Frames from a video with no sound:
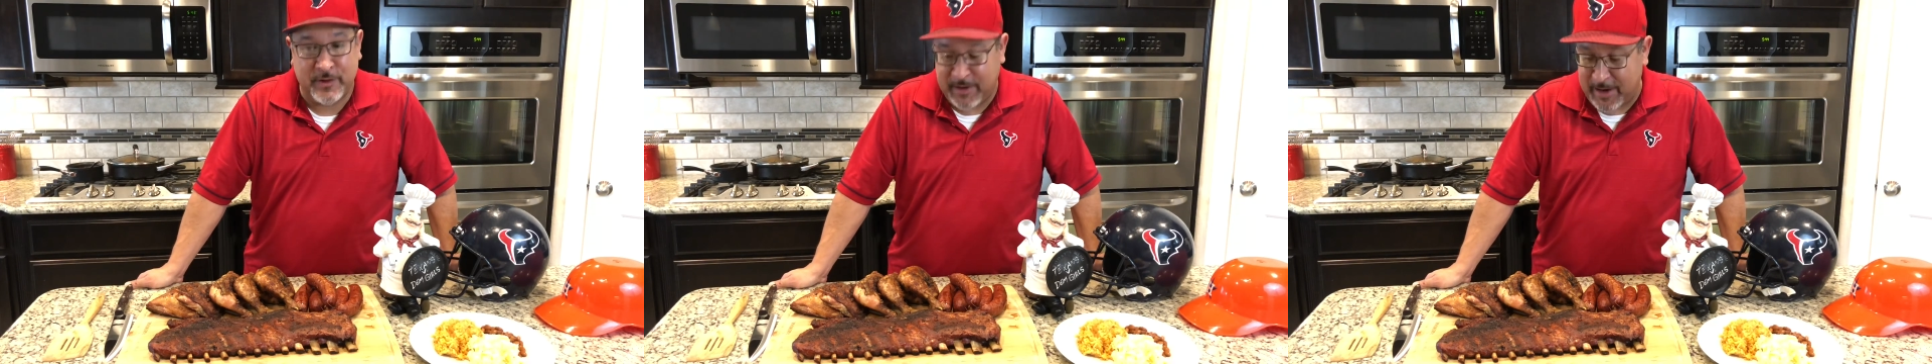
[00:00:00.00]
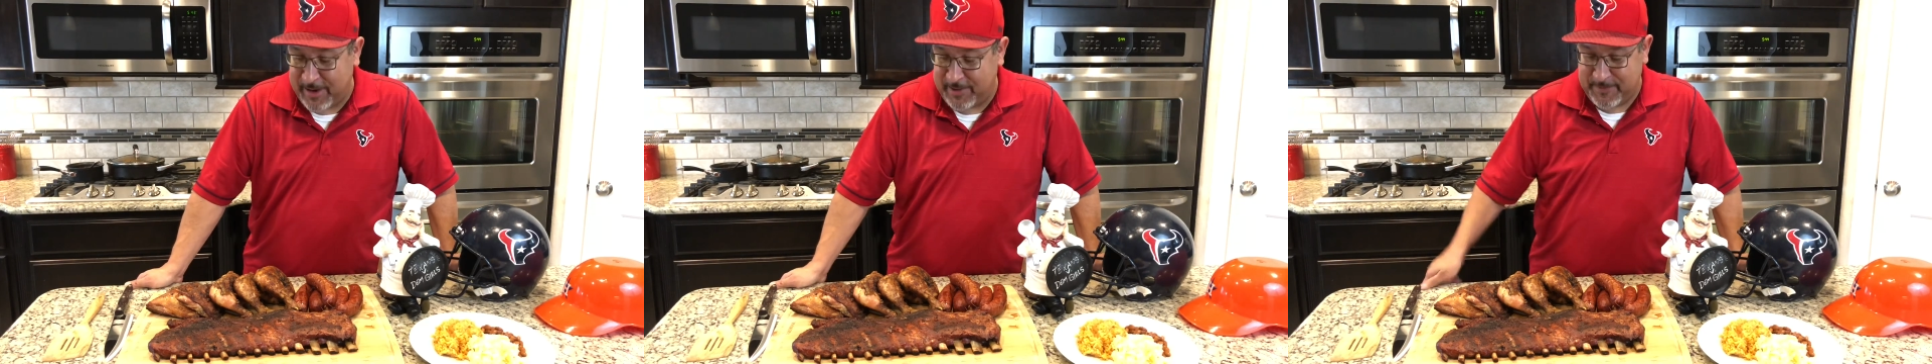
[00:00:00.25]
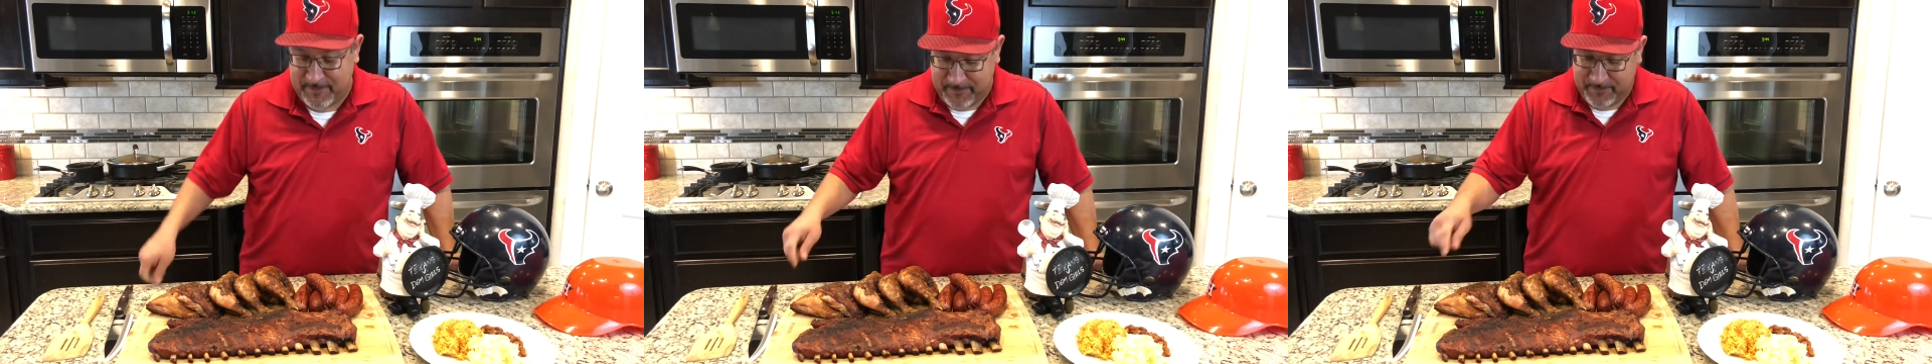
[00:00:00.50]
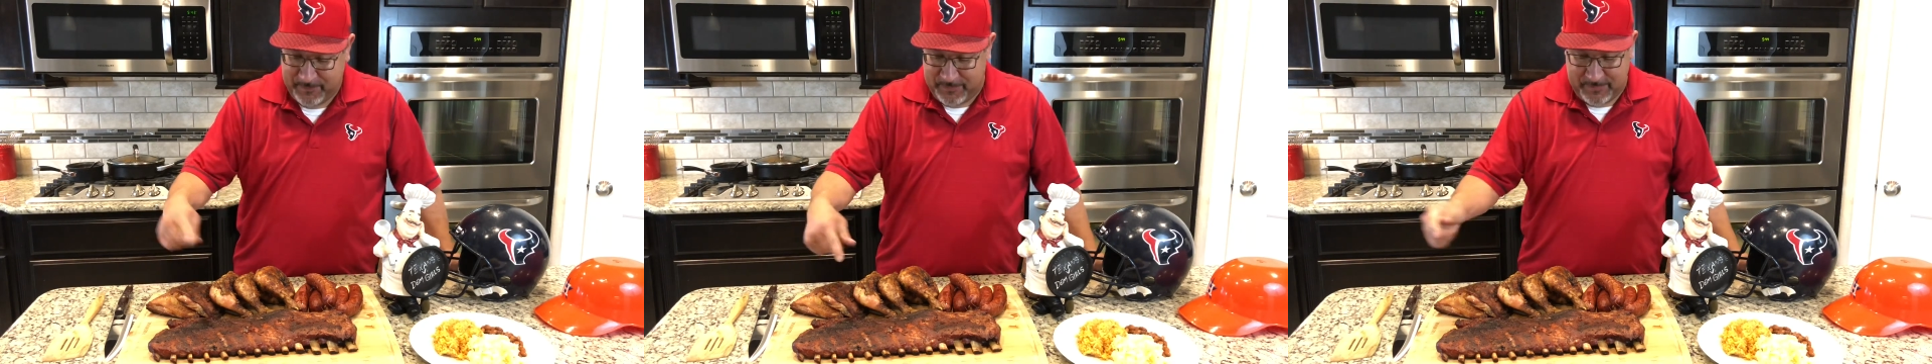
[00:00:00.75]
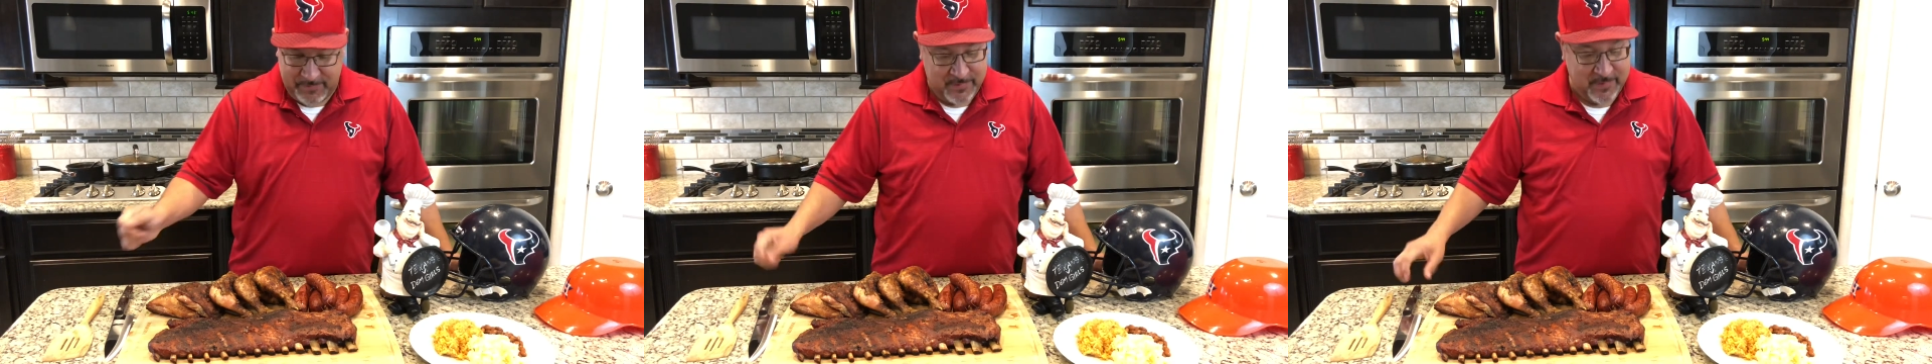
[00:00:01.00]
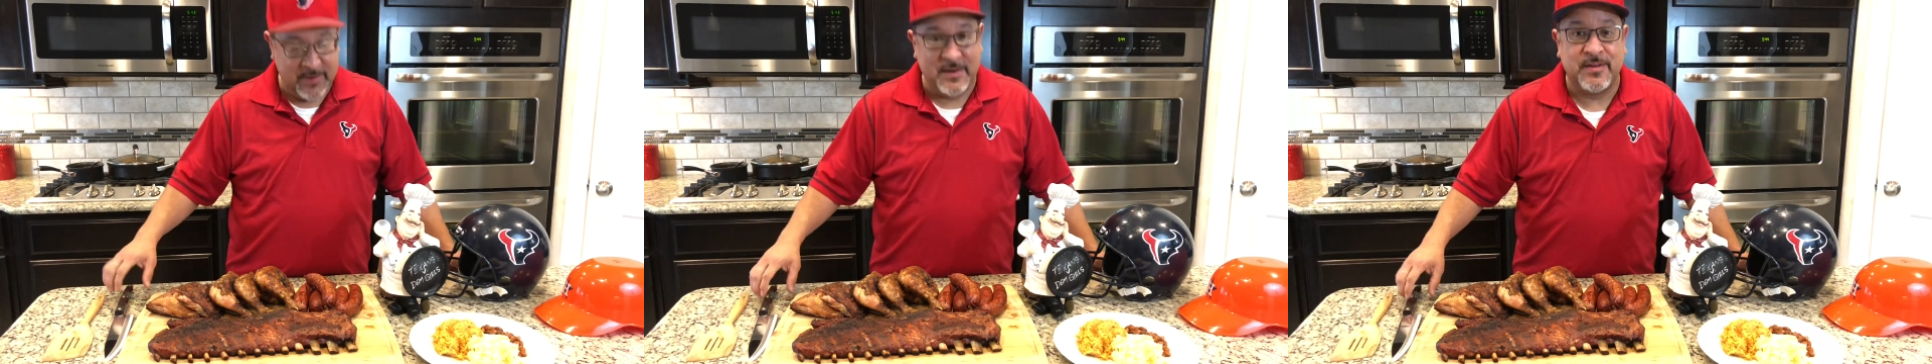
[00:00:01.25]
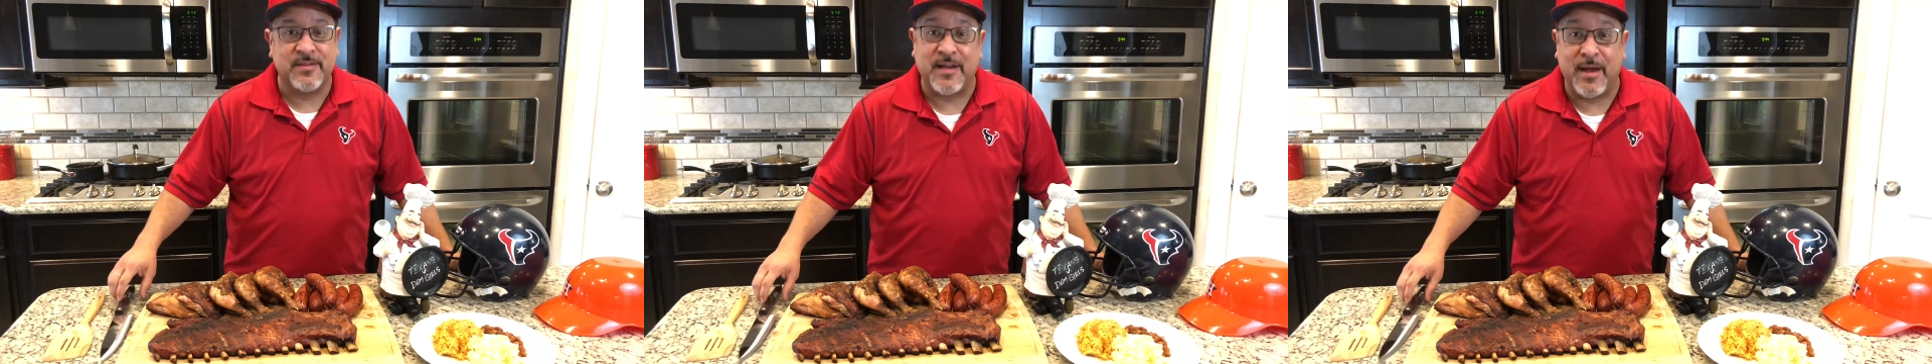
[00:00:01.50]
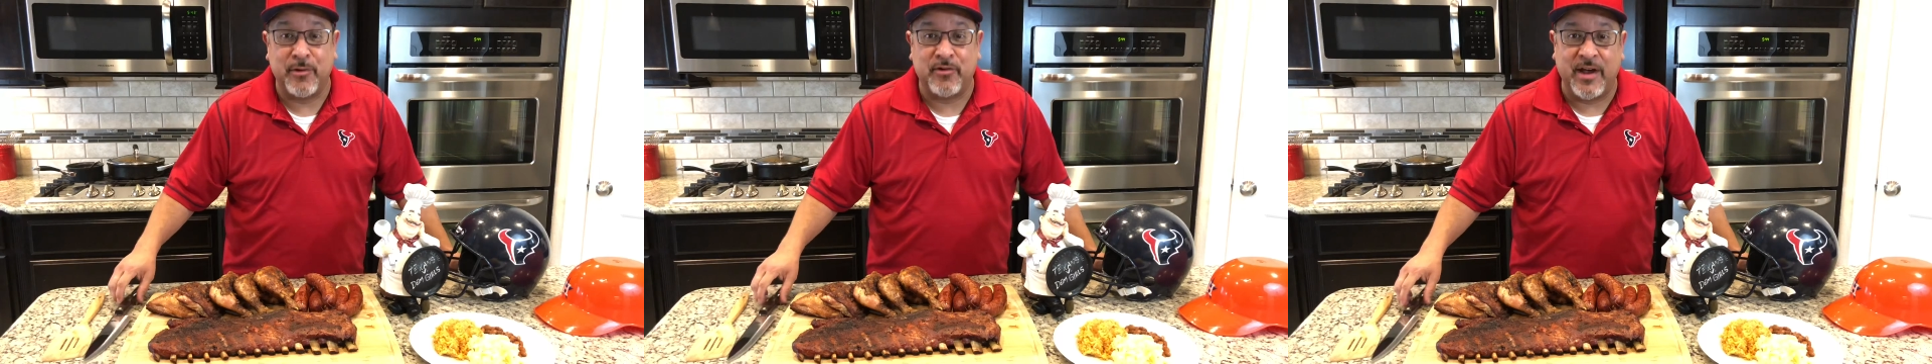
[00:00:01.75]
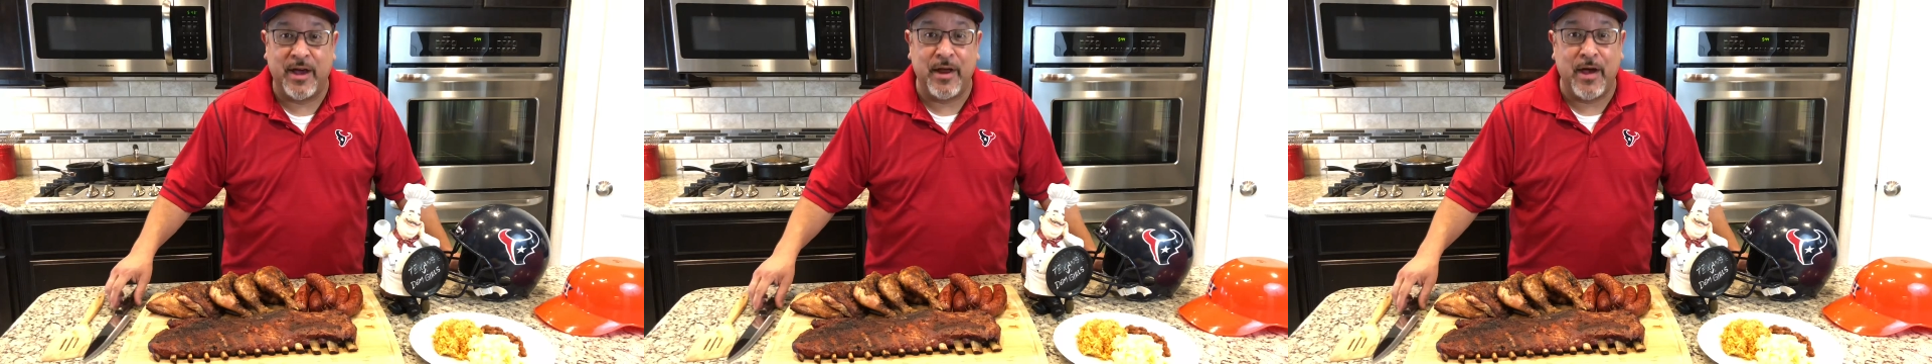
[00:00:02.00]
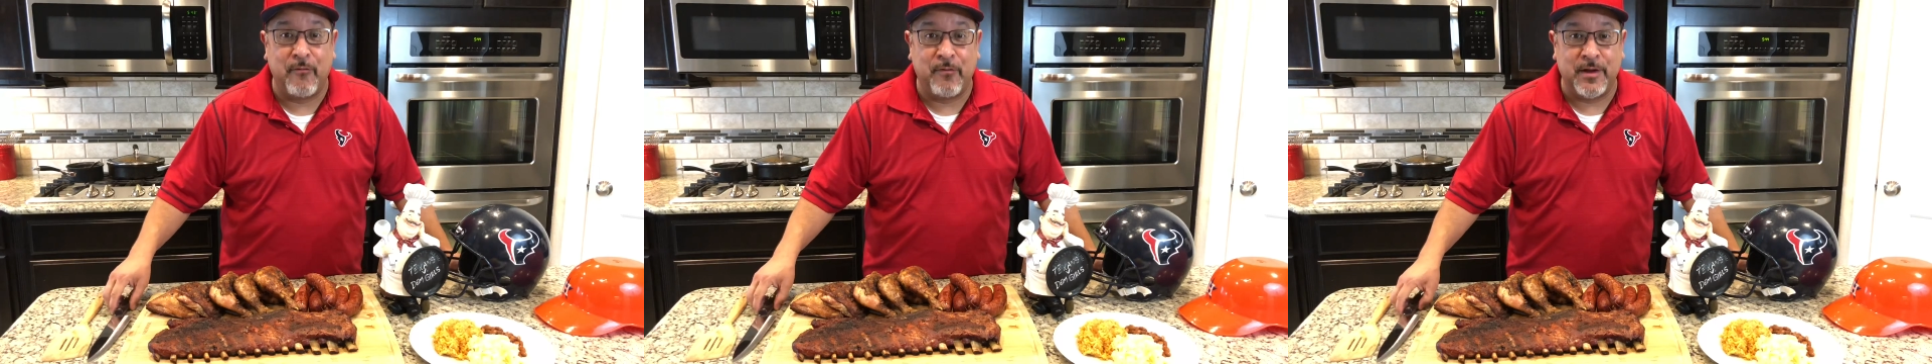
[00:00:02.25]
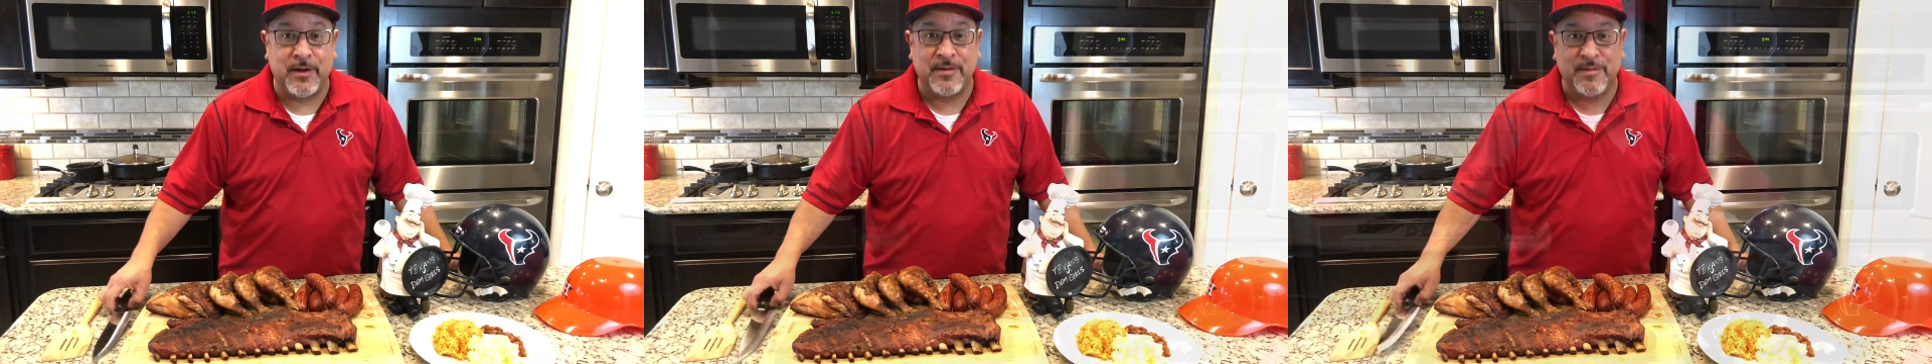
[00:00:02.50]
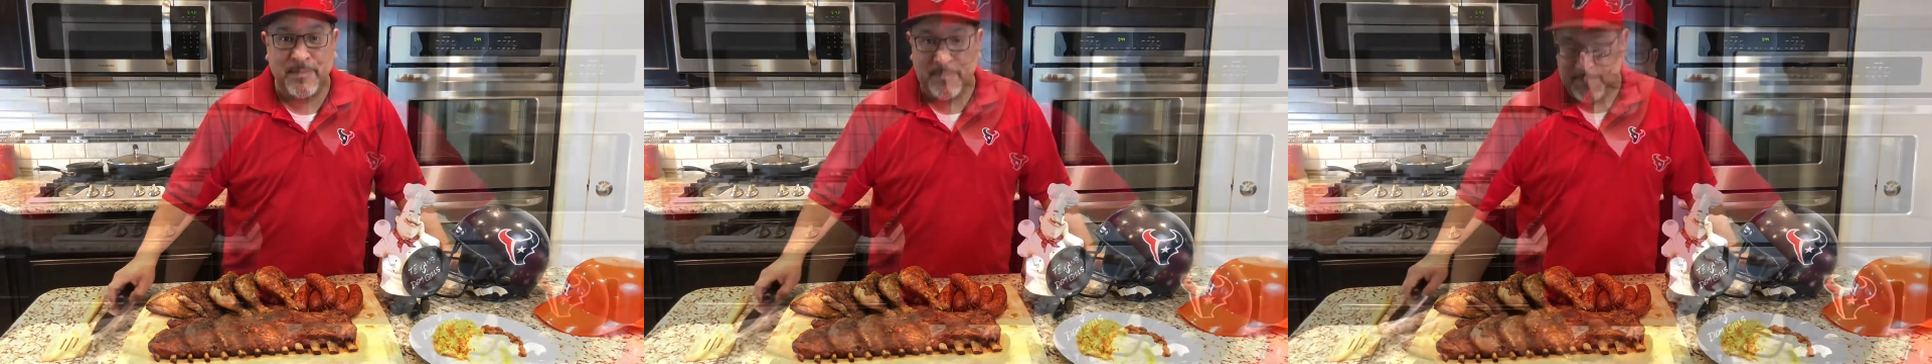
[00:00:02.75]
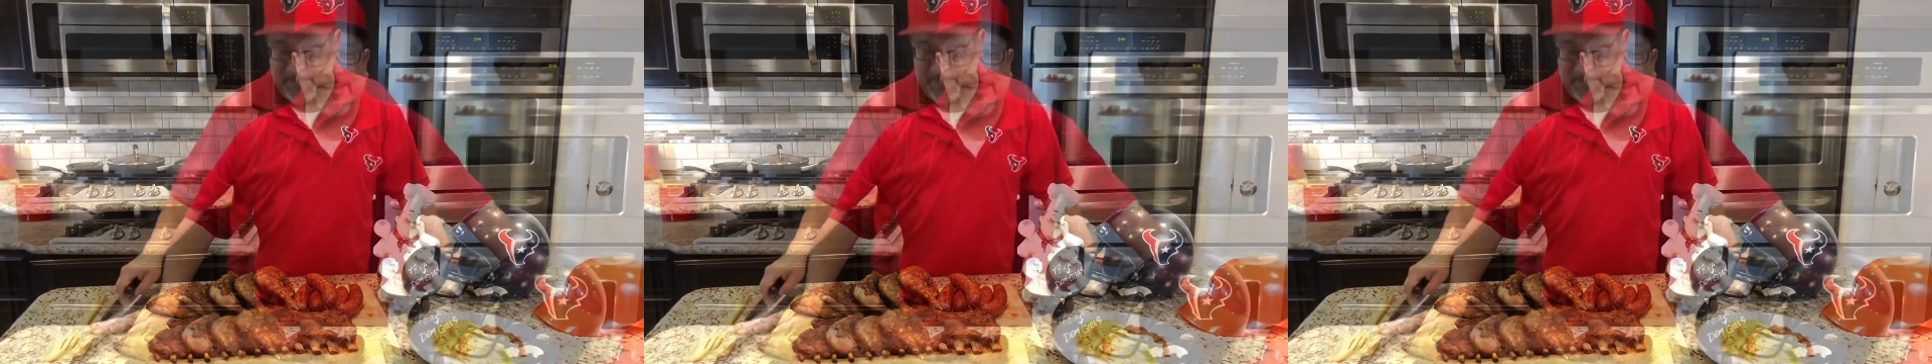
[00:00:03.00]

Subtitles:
tonight. It's time to chow down, fellas.